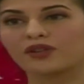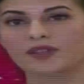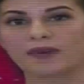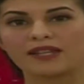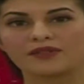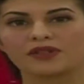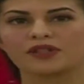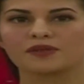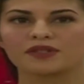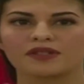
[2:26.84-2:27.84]
over the past few
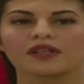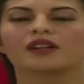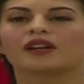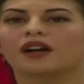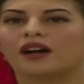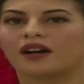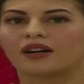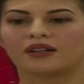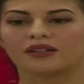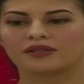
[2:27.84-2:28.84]
years, which is
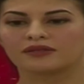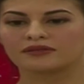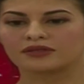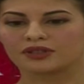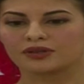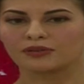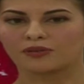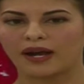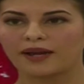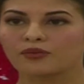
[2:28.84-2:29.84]
you know,
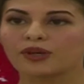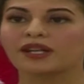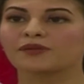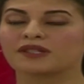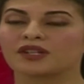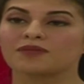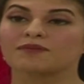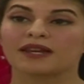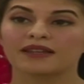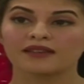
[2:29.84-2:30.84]
why I'm working with such
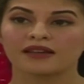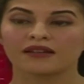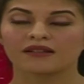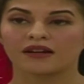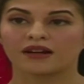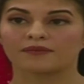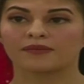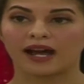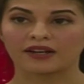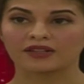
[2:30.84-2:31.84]
amazing
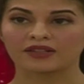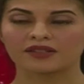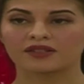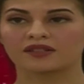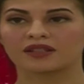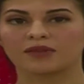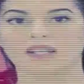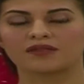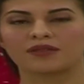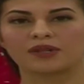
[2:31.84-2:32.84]
actors such as
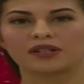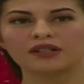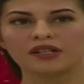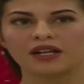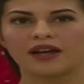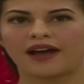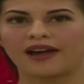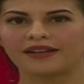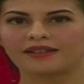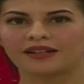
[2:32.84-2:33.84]
Salman and Ranbir.
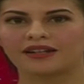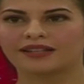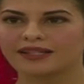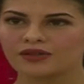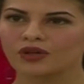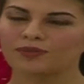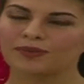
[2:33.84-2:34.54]
And let's hope